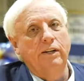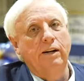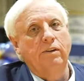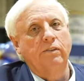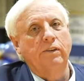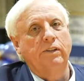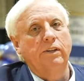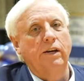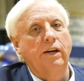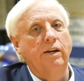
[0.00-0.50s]
and
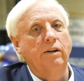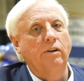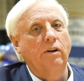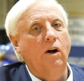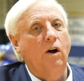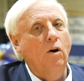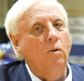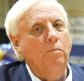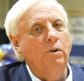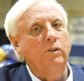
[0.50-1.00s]
everything,
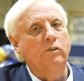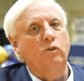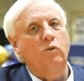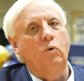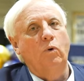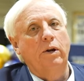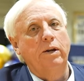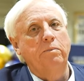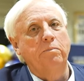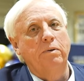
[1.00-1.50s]
almost
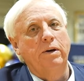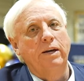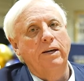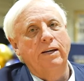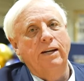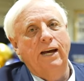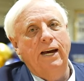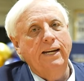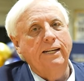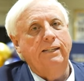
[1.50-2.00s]
$20
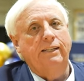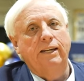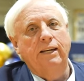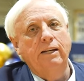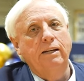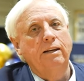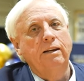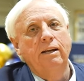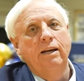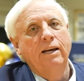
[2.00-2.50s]
million,
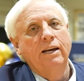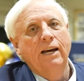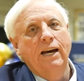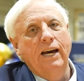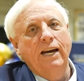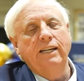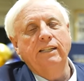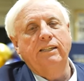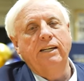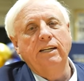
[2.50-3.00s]

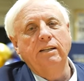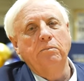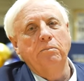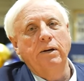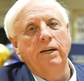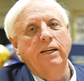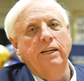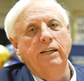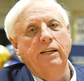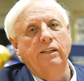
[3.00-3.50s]
$18
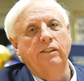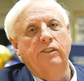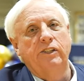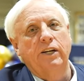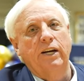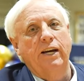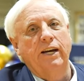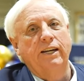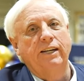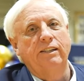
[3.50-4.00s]
million and
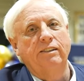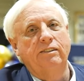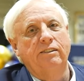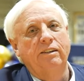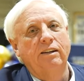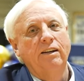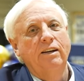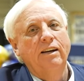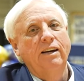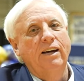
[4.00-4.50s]

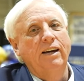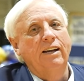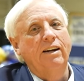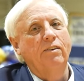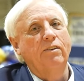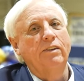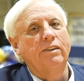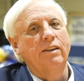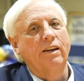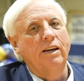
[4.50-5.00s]
change and
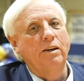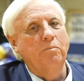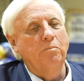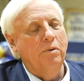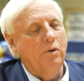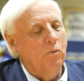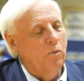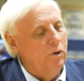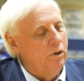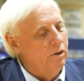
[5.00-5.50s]
everything,
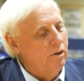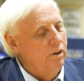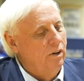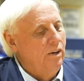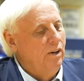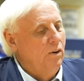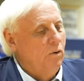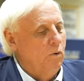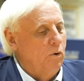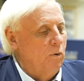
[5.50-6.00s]
but we're
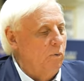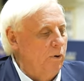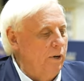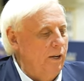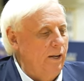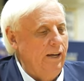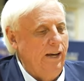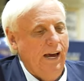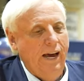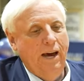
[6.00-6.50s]

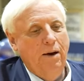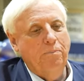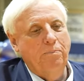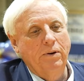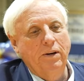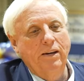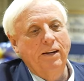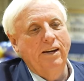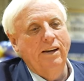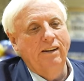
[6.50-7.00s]
really
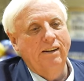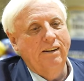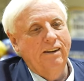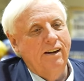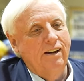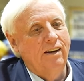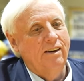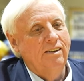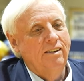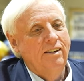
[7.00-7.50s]
happy, and
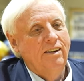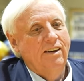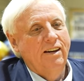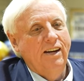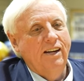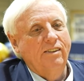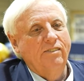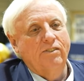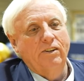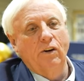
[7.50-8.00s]

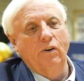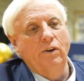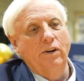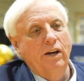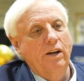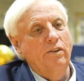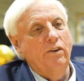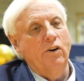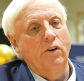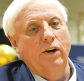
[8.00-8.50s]
so
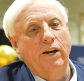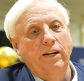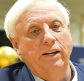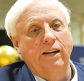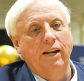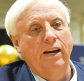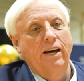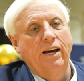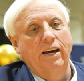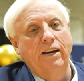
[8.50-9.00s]
another
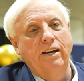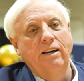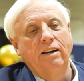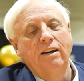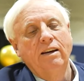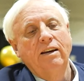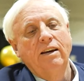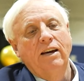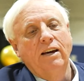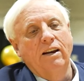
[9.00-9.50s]
great day
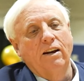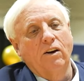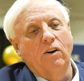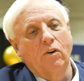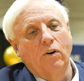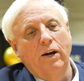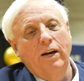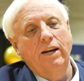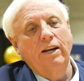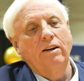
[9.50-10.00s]
and a
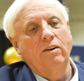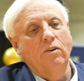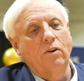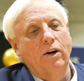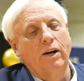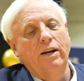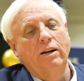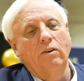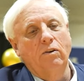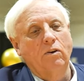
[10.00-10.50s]
great,
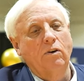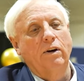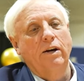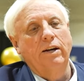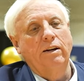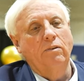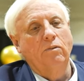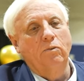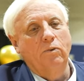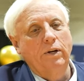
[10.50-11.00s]
great,
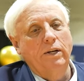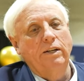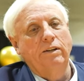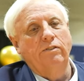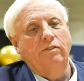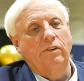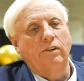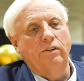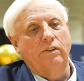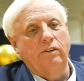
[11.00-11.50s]
great
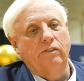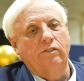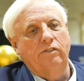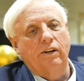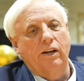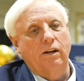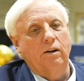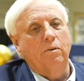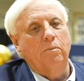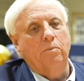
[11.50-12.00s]
reason to
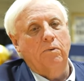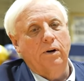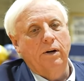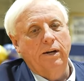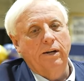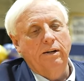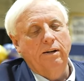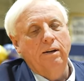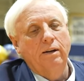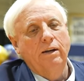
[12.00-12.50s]

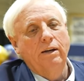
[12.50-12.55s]
celebrate